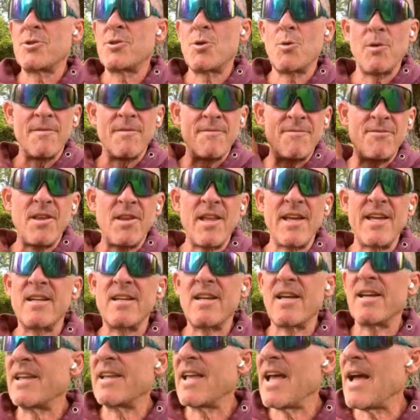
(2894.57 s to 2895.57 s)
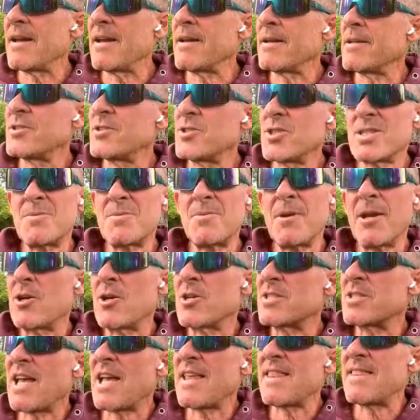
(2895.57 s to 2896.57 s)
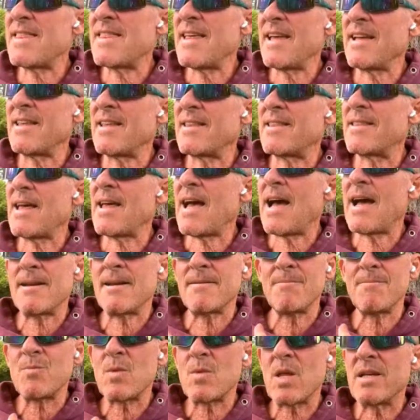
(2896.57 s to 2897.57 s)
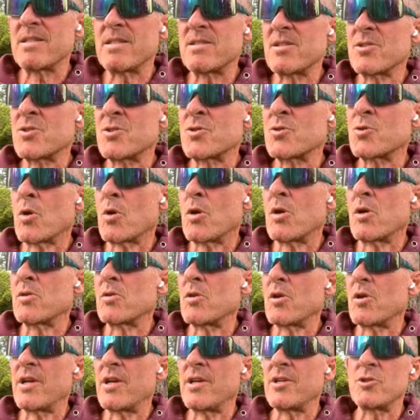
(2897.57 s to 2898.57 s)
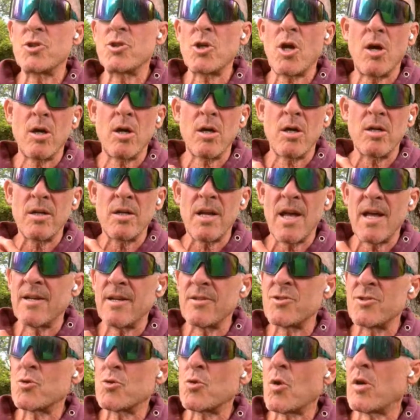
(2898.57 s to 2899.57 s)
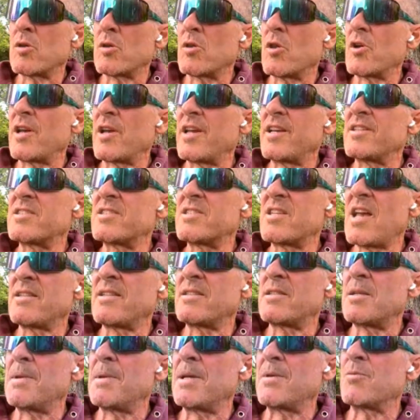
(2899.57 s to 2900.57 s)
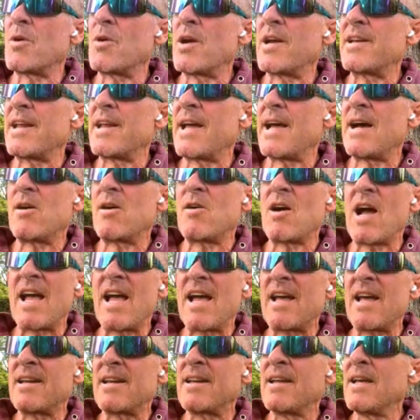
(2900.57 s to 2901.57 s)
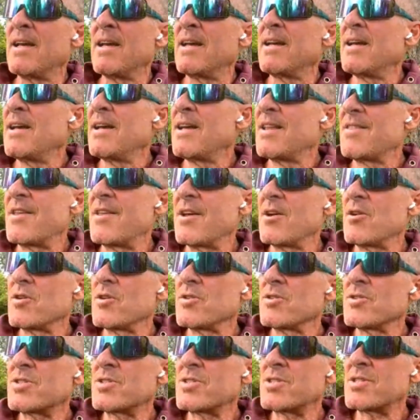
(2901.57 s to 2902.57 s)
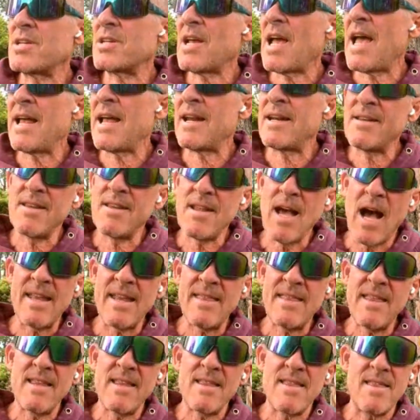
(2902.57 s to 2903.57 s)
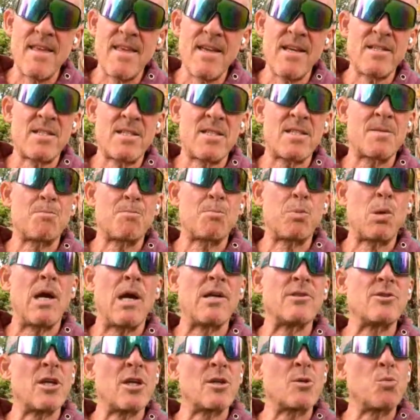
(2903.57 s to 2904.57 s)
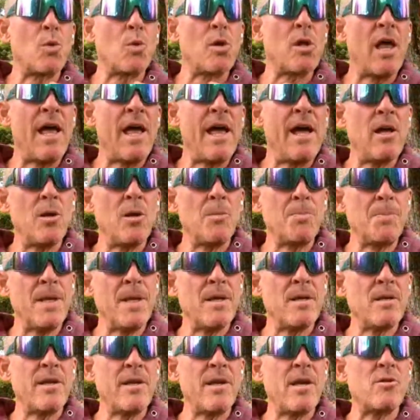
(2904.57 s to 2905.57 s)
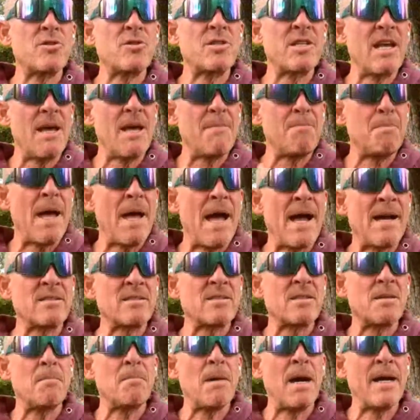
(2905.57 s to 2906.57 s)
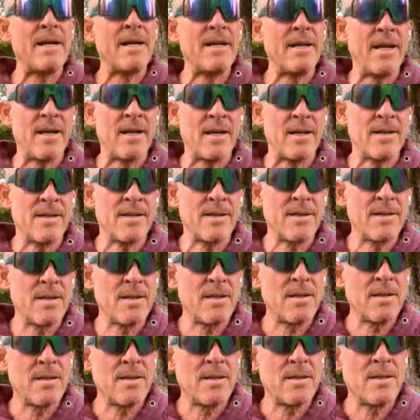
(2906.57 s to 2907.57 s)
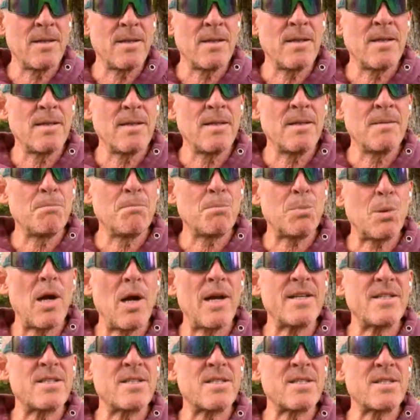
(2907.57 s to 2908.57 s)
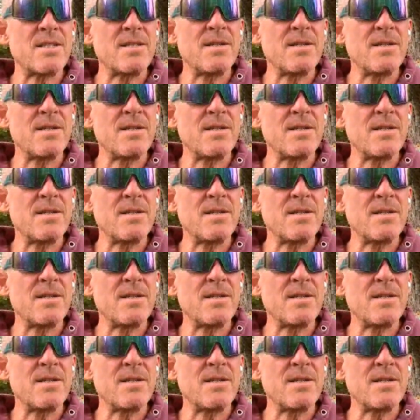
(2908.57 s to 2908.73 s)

to inflate again, just because I think that is a strong looking chart and a strong looking sentiment right now. And I think this project will help Helios get back to mining price.